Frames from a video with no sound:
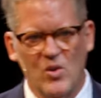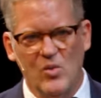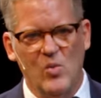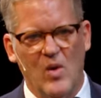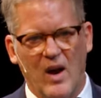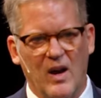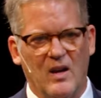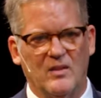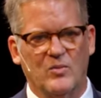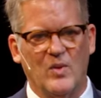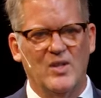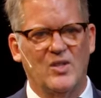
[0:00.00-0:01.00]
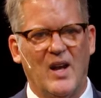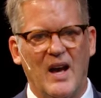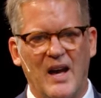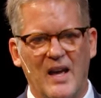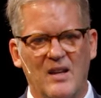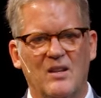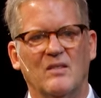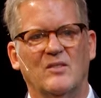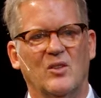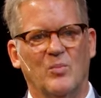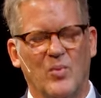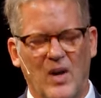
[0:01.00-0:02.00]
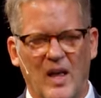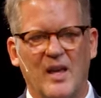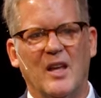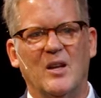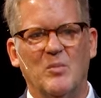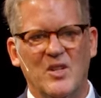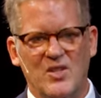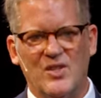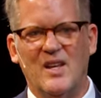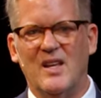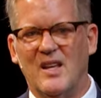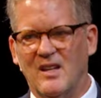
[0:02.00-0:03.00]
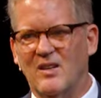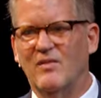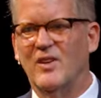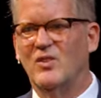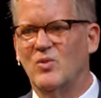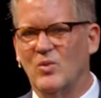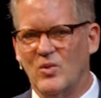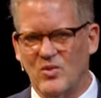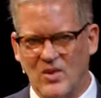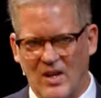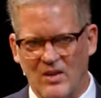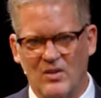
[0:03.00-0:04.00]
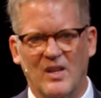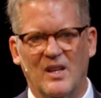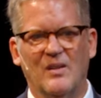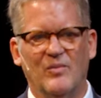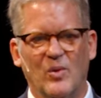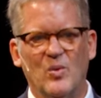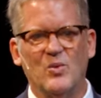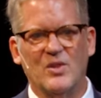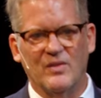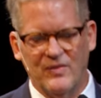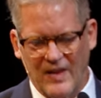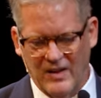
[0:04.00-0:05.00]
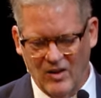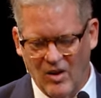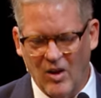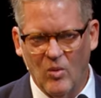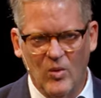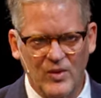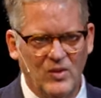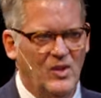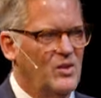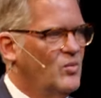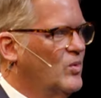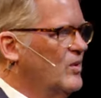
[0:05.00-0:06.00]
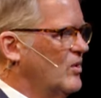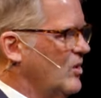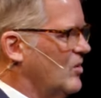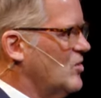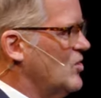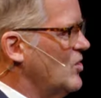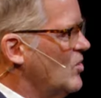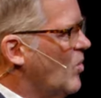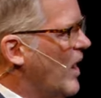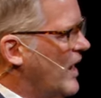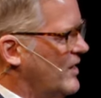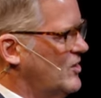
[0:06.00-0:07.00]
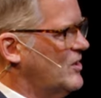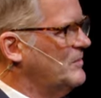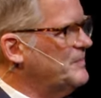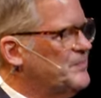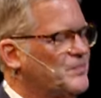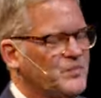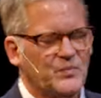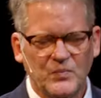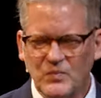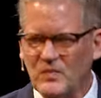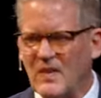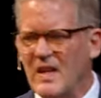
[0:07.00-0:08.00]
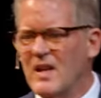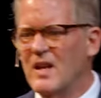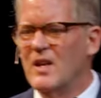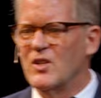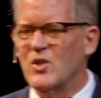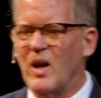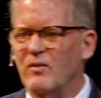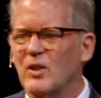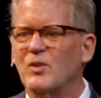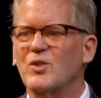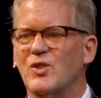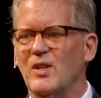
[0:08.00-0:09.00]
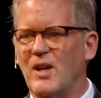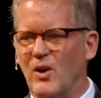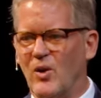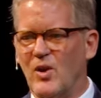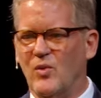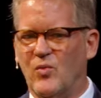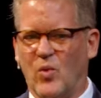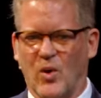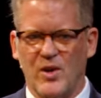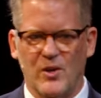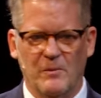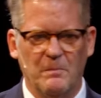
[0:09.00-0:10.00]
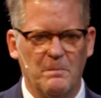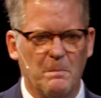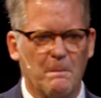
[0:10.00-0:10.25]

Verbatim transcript: you uh, reside, you're probably going to be seeing individuals under the influence of fentanyl with with their DUIs. So I have a little scenario for you.